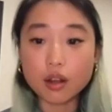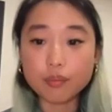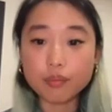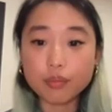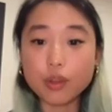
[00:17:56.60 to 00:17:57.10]

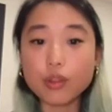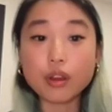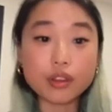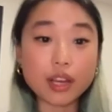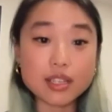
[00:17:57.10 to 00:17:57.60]
Although
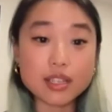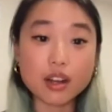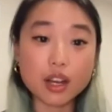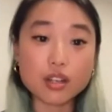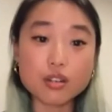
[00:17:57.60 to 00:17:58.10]
that said,
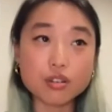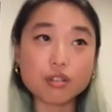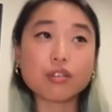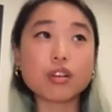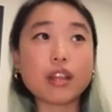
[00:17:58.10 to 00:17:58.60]
I do
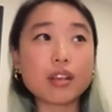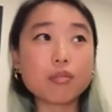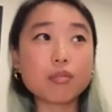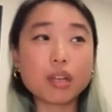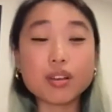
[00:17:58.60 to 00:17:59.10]
feel like
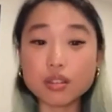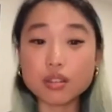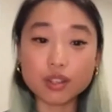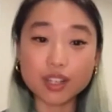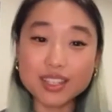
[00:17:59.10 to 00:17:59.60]
because of
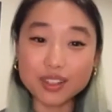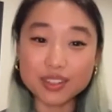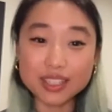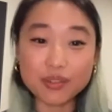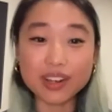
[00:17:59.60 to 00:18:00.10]
the
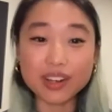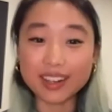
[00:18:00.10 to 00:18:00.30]
consulting work that